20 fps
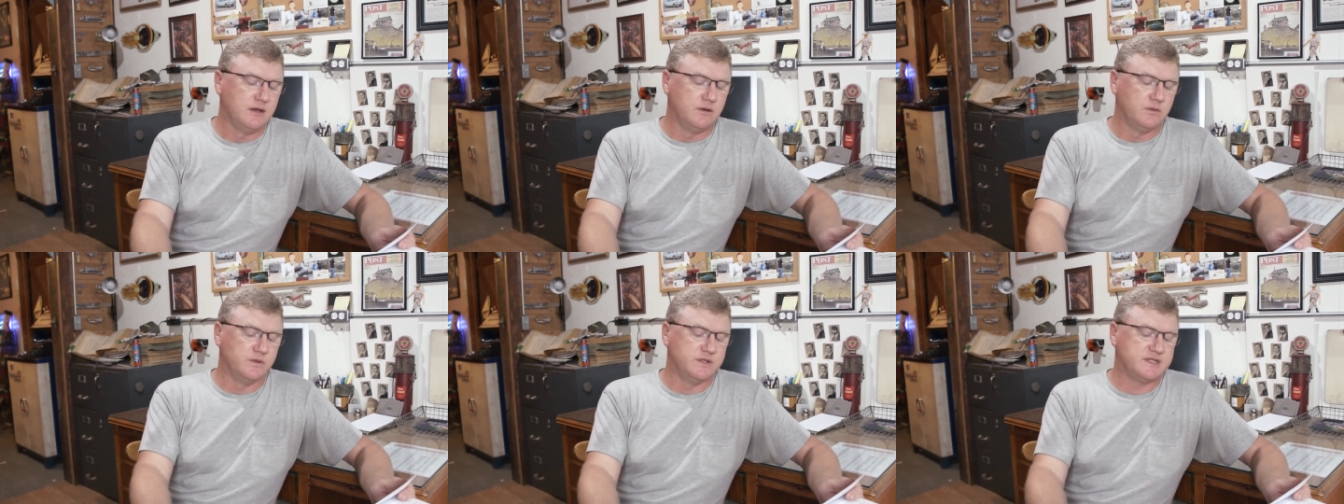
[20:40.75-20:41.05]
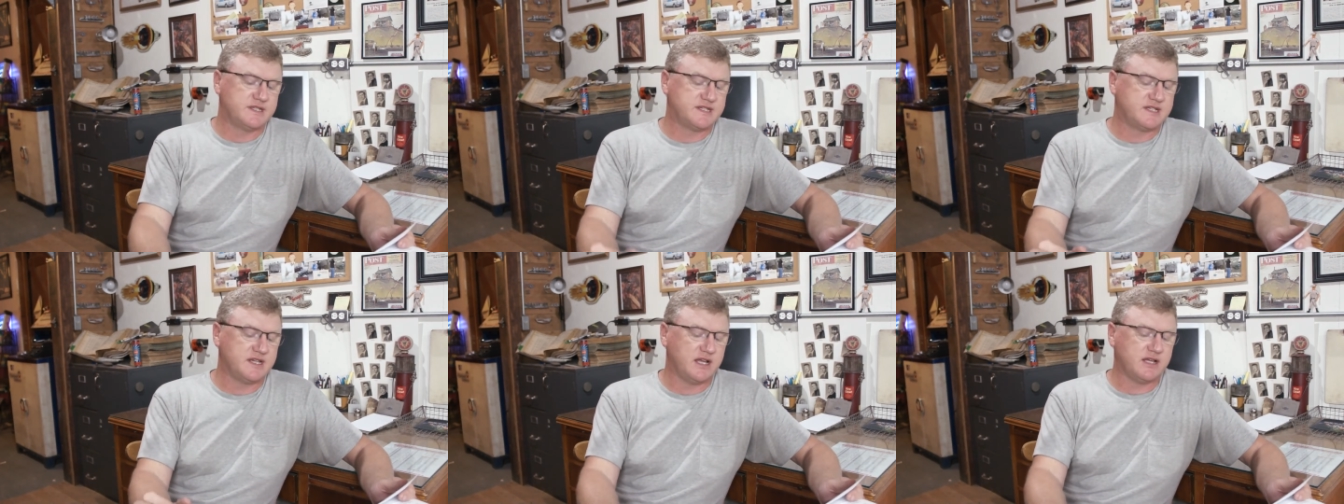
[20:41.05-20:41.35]
When
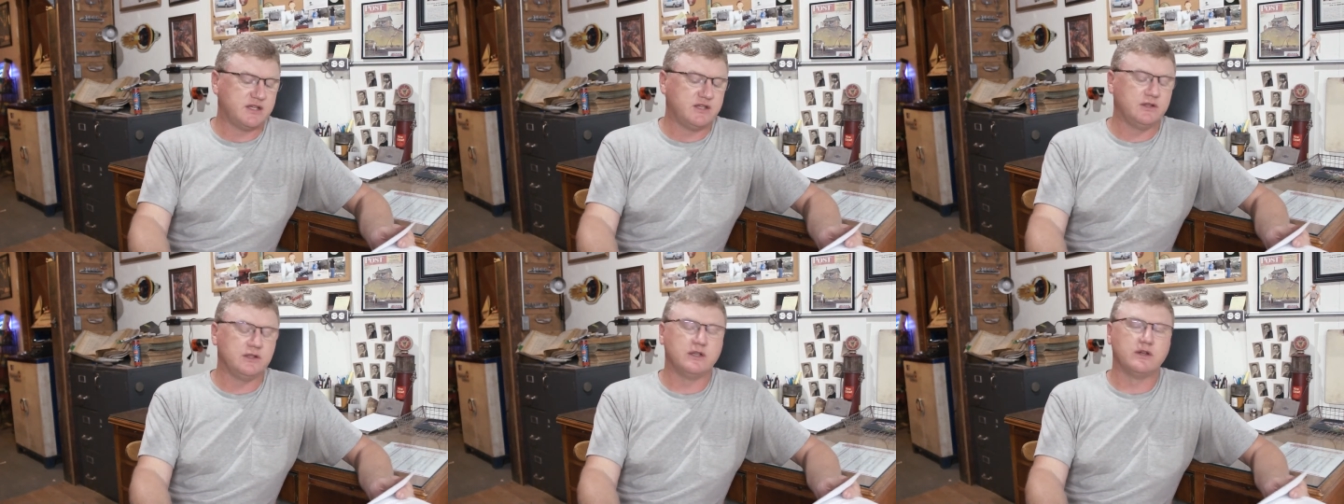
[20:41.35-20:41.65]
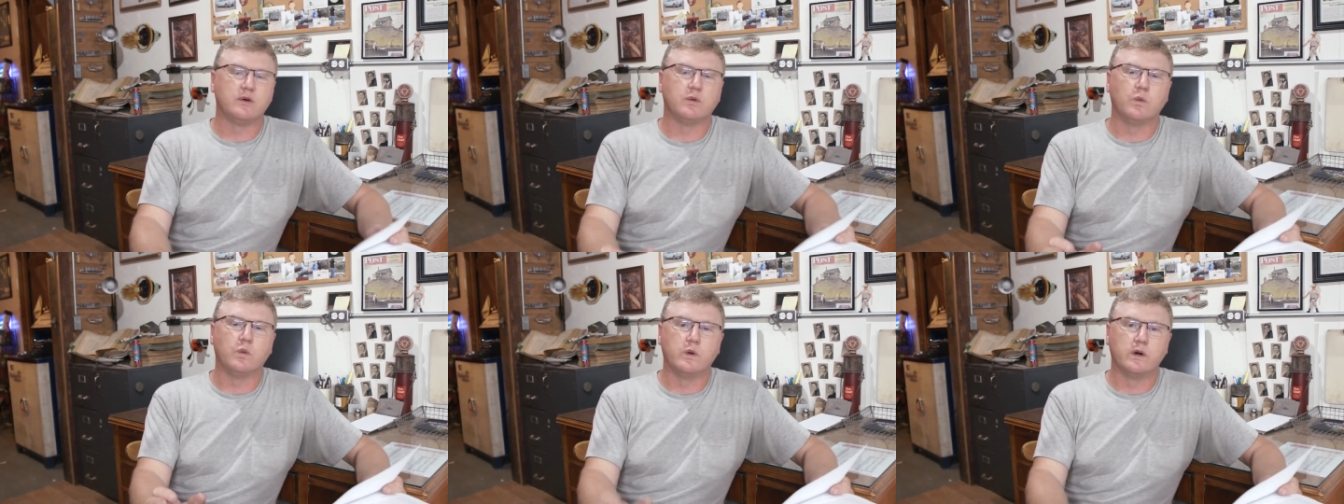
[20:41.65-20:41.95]

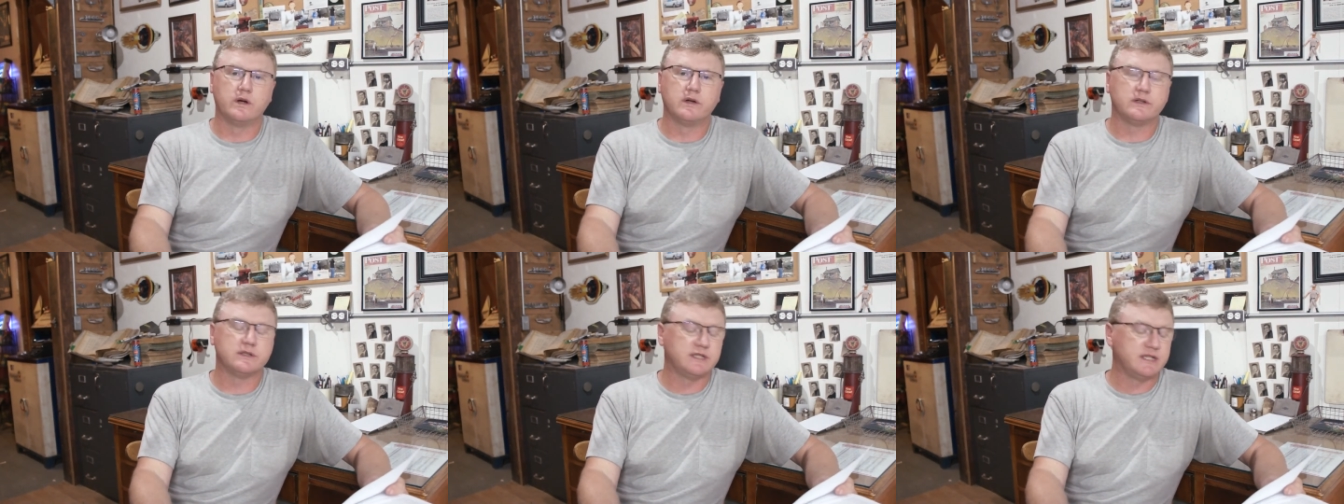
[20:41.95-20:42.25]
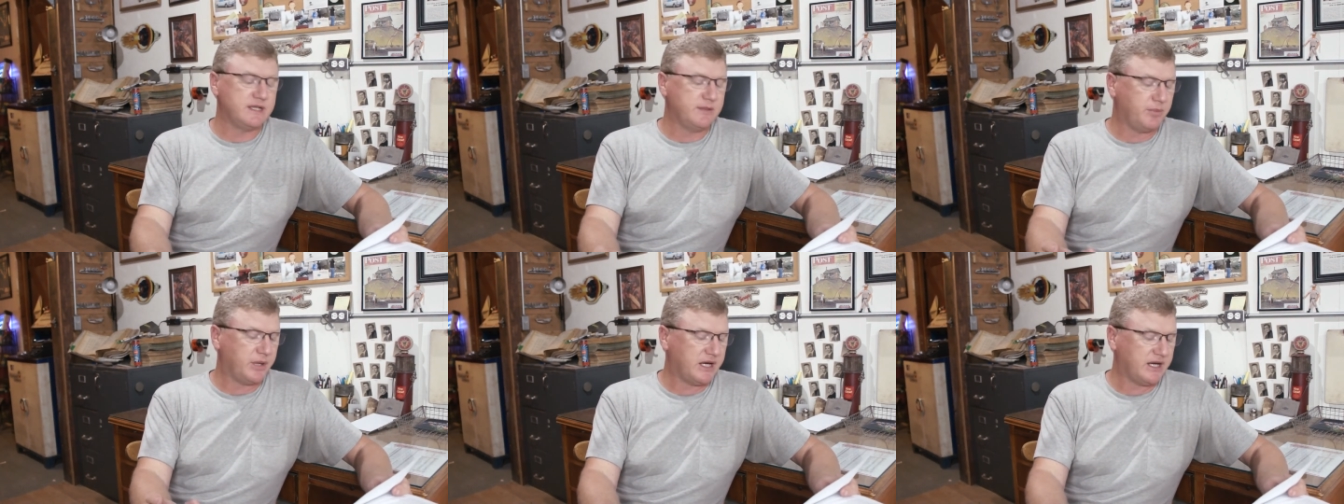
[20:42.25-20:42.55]
secular
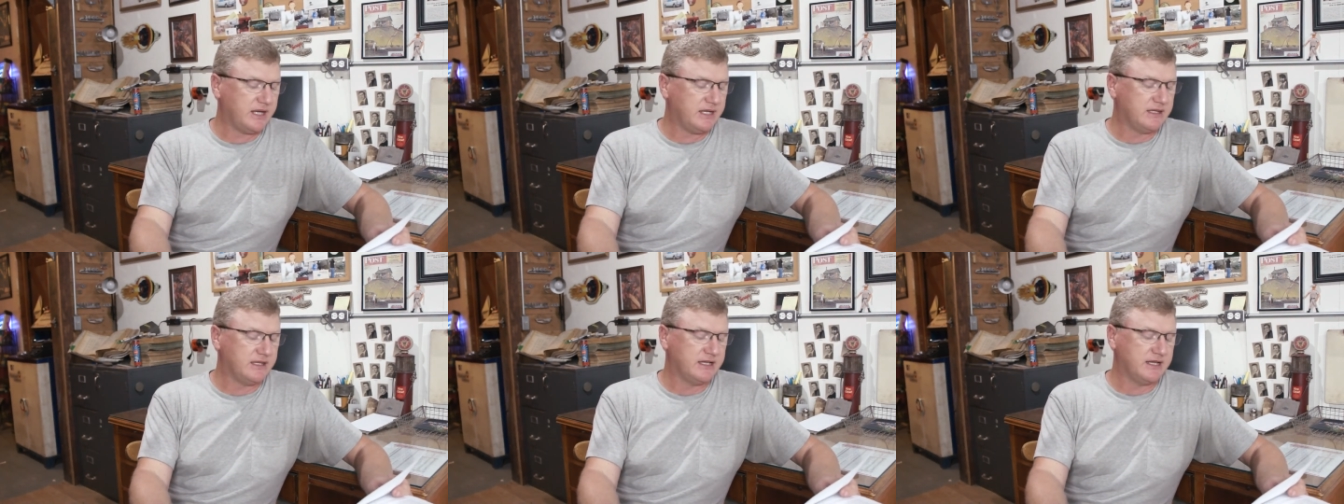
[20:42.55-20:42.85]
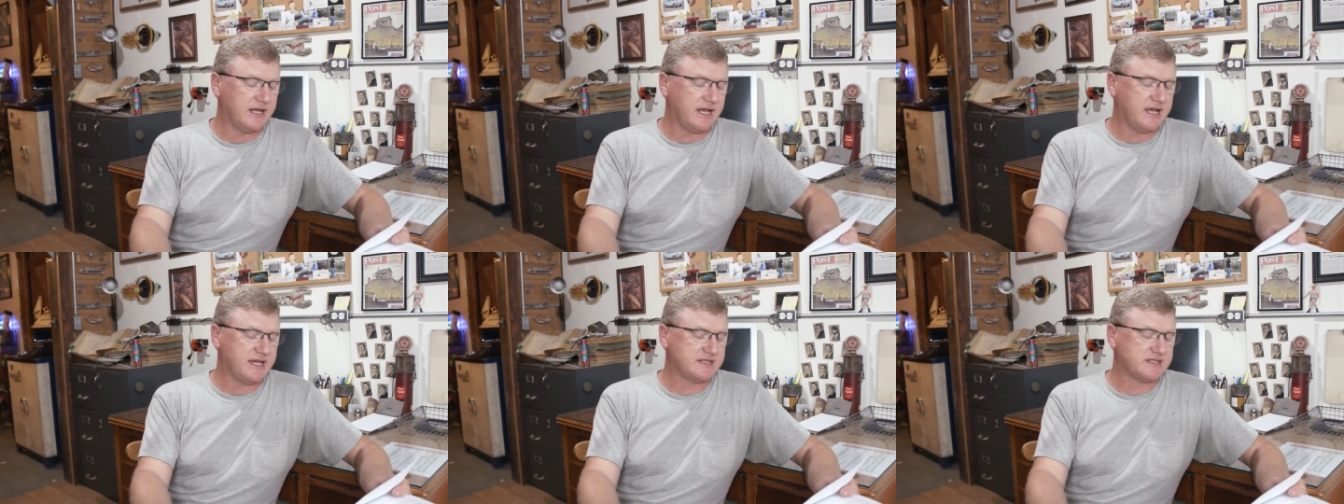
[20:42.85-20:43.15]
worldly
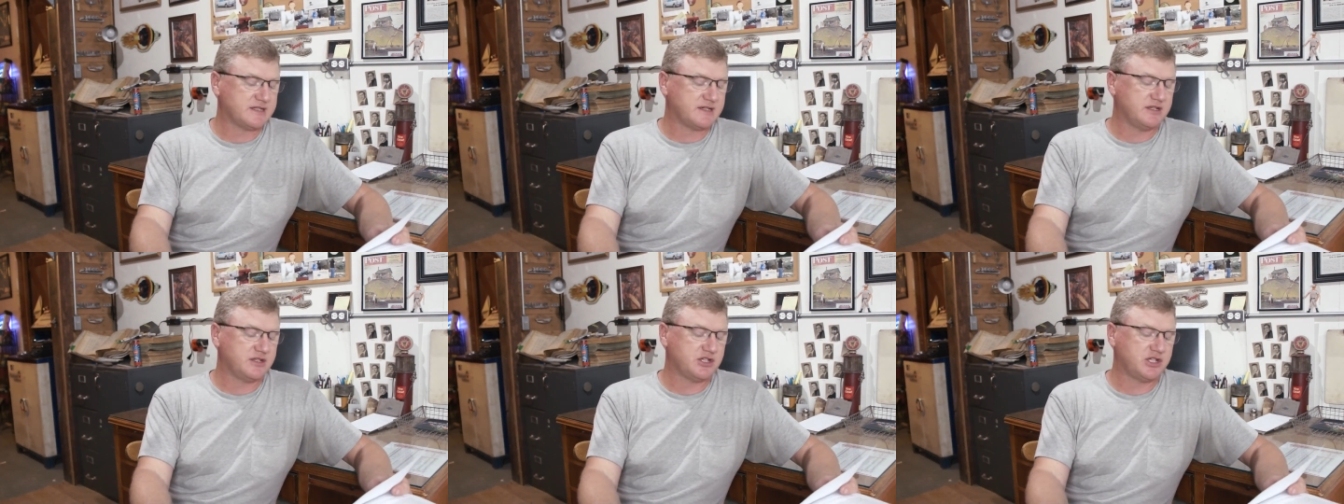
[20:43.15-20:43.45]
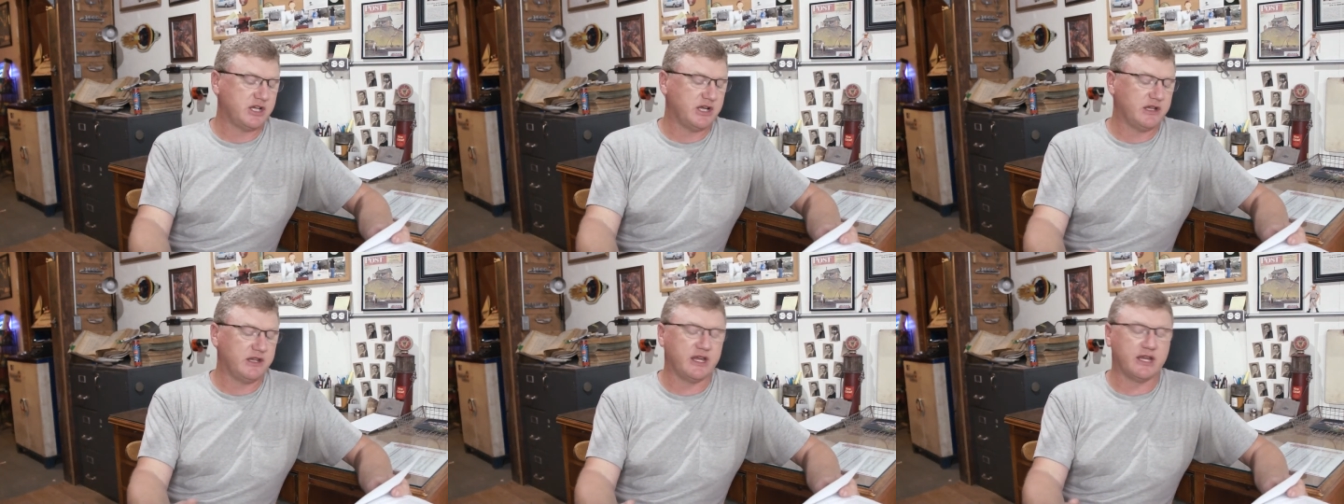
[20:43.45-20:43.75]
Pilate asked,
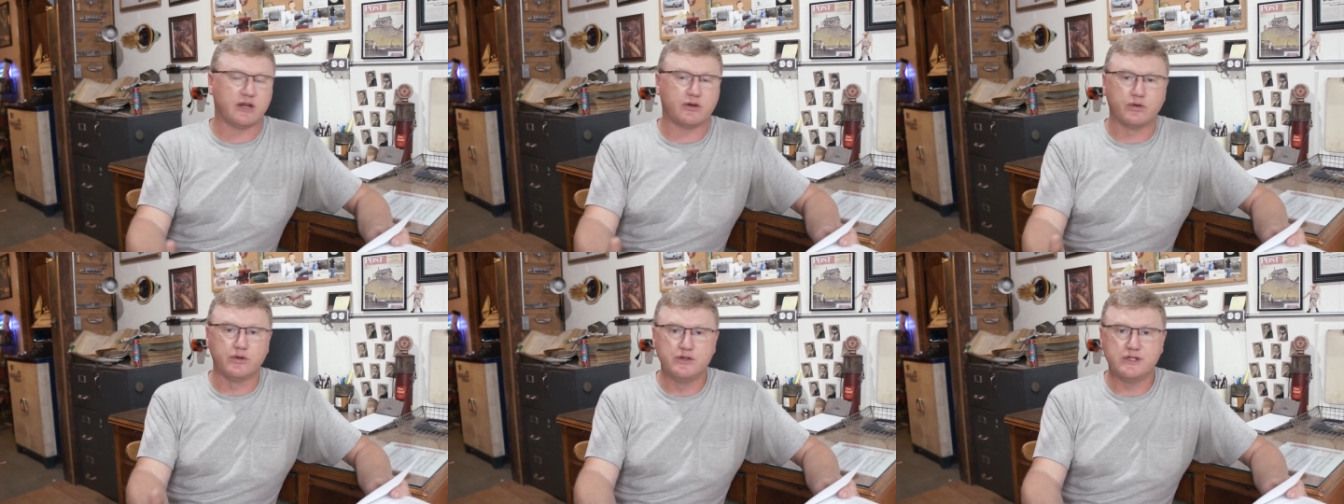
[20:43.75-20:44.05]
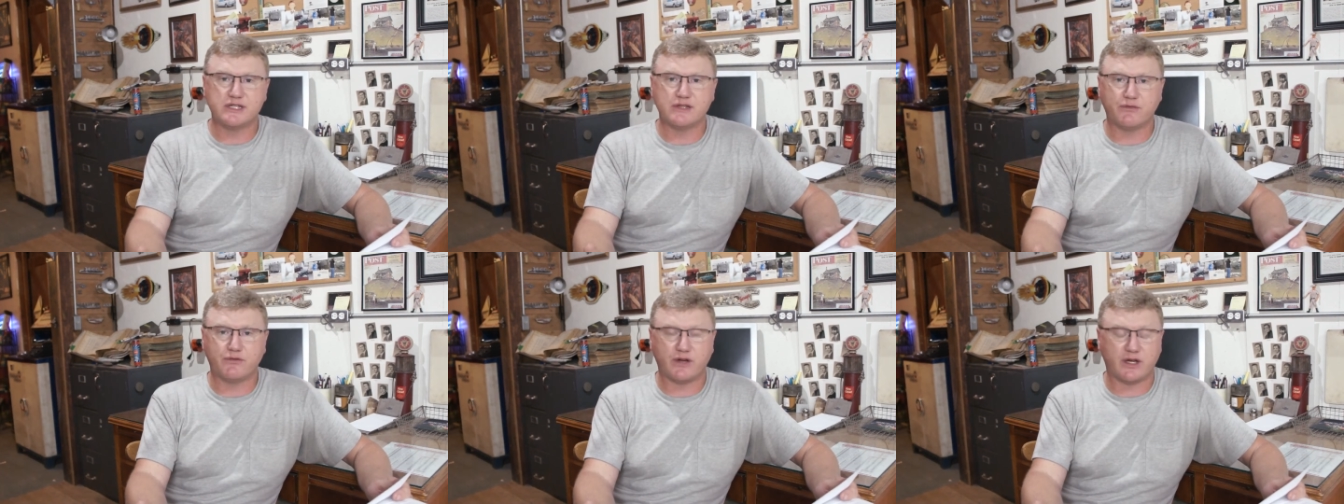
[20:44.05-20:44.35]
"Shall I
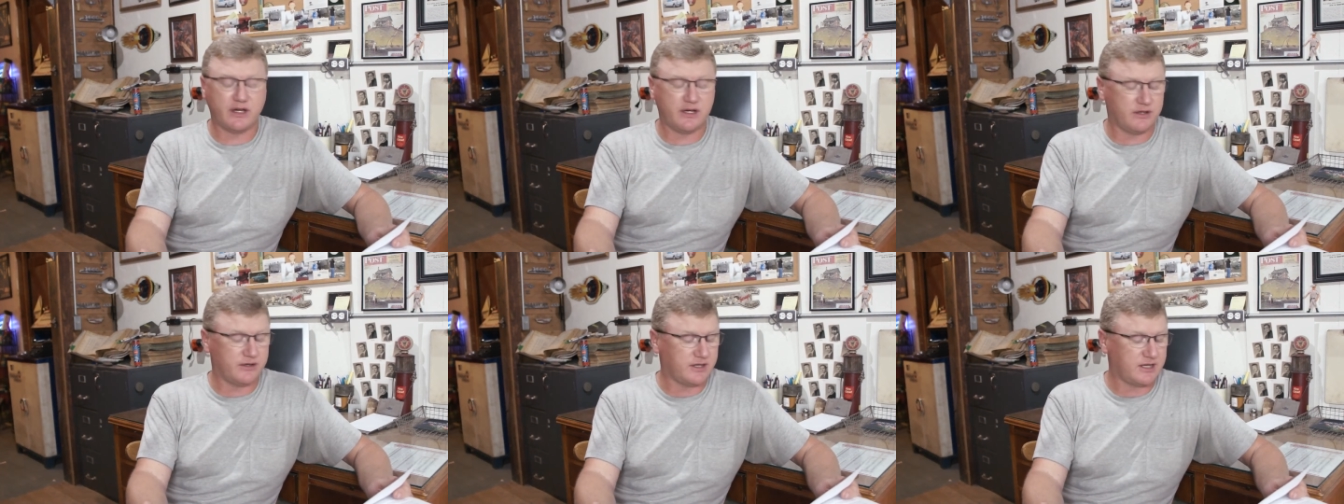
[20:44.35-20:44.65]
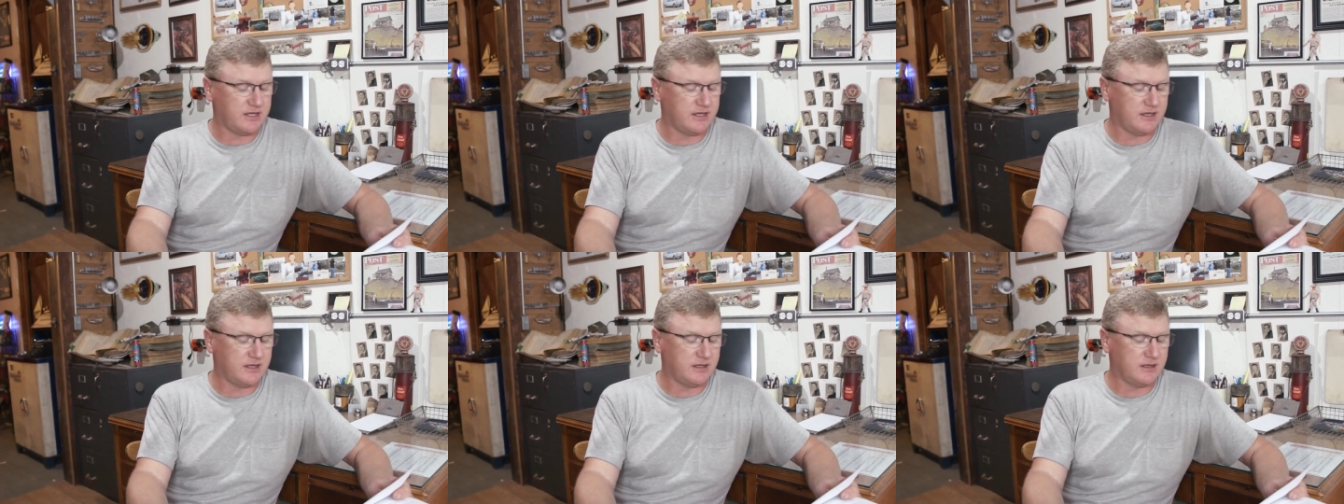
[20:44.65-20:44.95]
crucify your
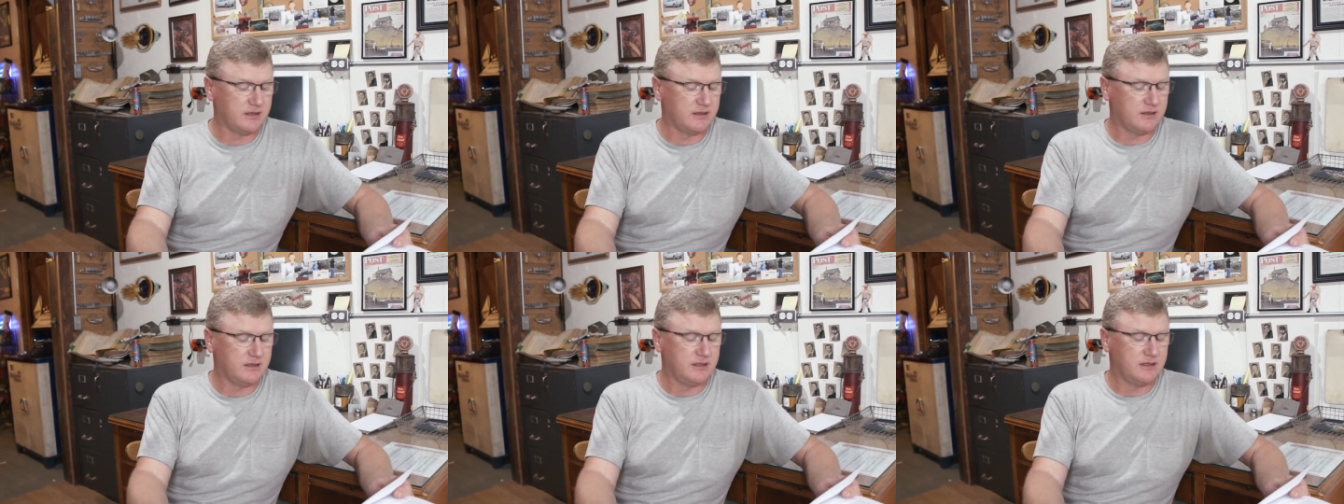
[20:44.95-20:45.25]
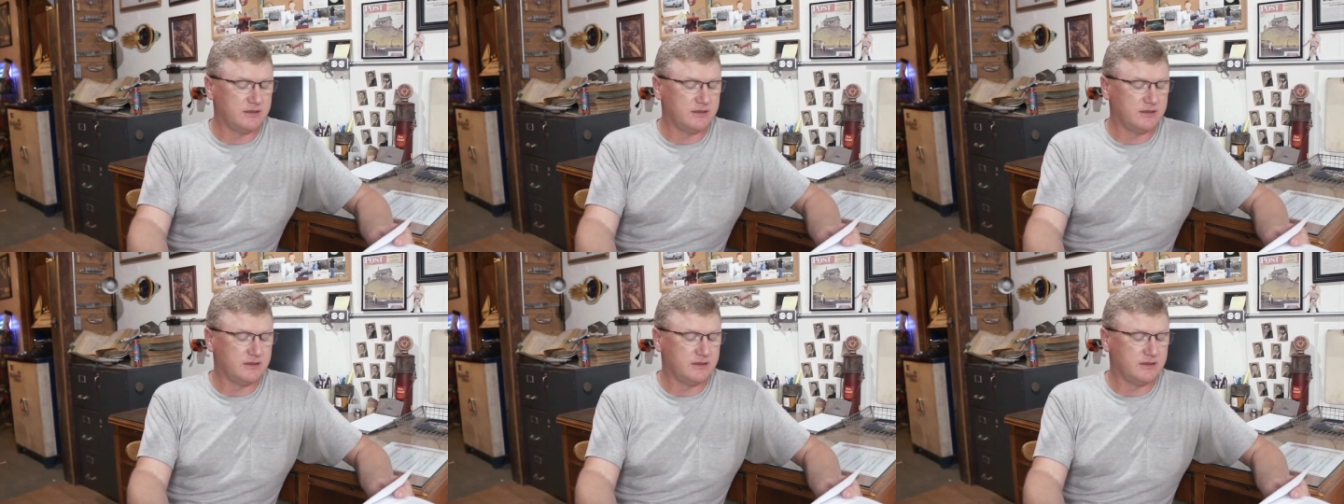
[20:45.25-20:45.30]
king?"